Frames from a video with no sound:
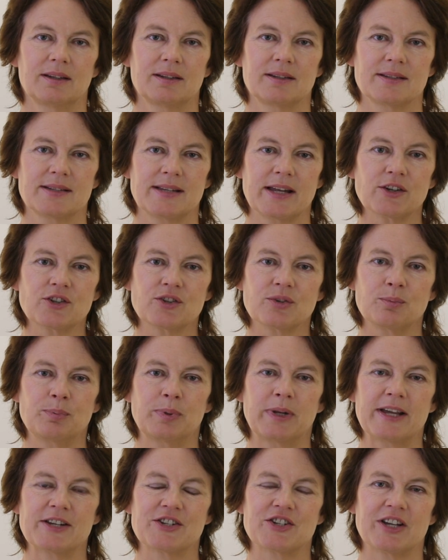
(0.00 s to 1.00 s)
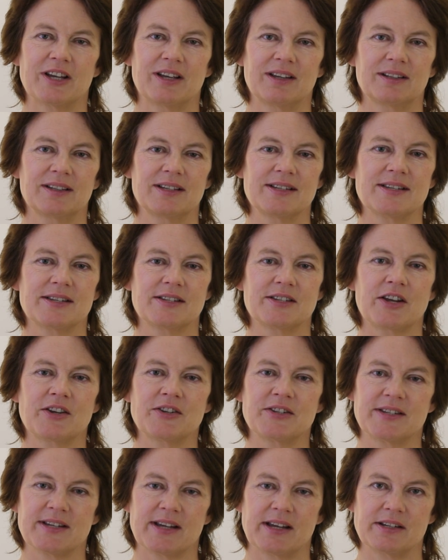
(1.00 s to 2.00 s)
Sexual pleasure is
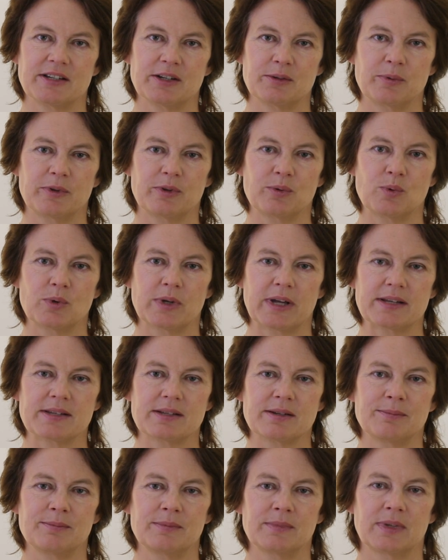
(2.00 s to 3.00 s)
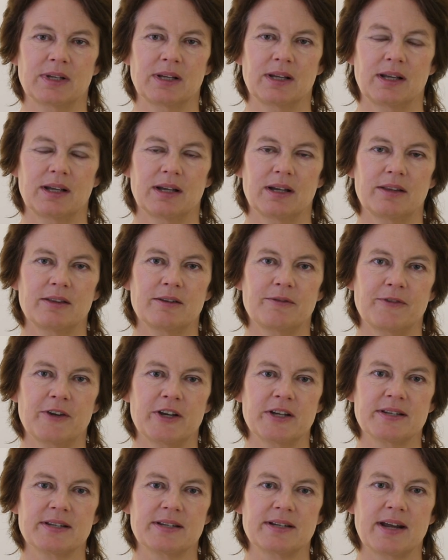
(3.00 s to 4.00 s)
associated with orgasm, and the
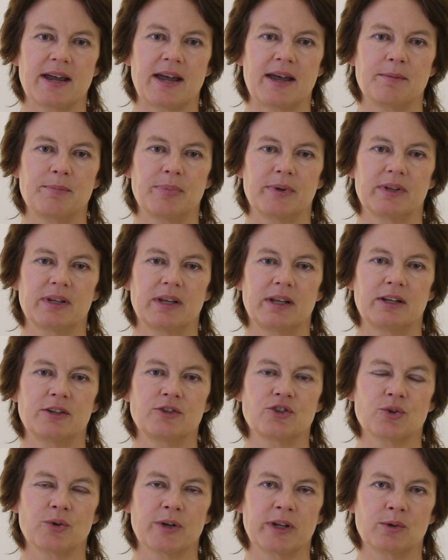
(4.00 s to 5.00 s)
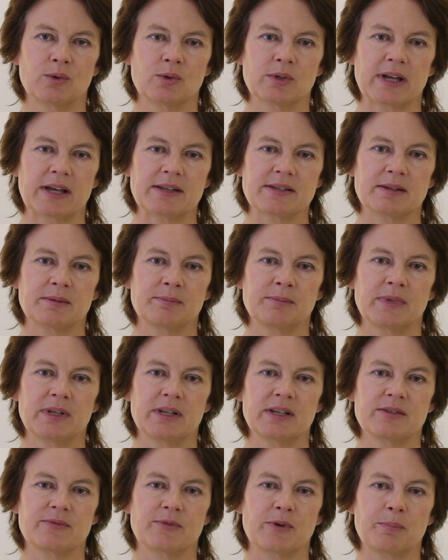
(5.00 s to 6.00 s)
first step in enjoying orgasm
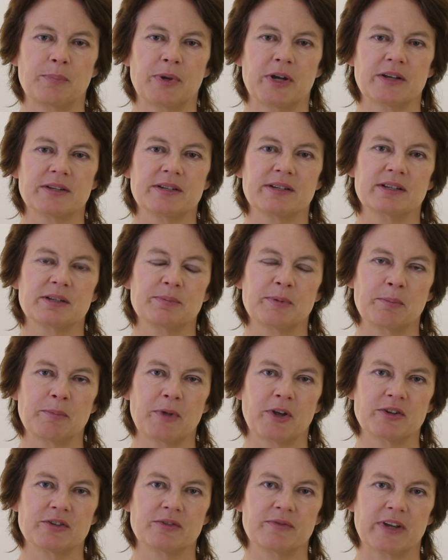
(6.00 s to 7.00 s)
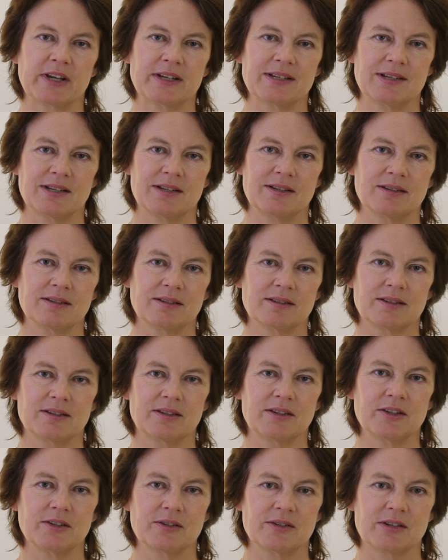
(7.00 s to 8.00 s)
is for a person to be motivated
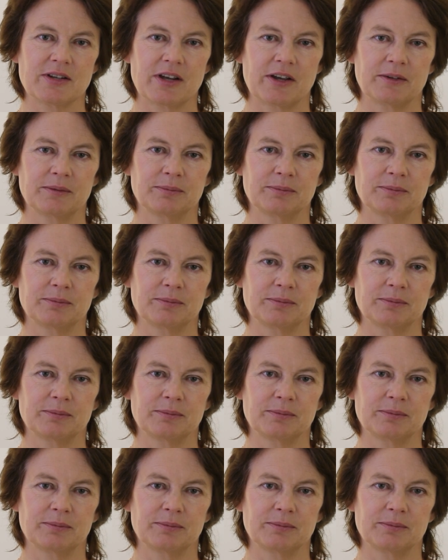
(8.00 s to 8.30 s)
to do so.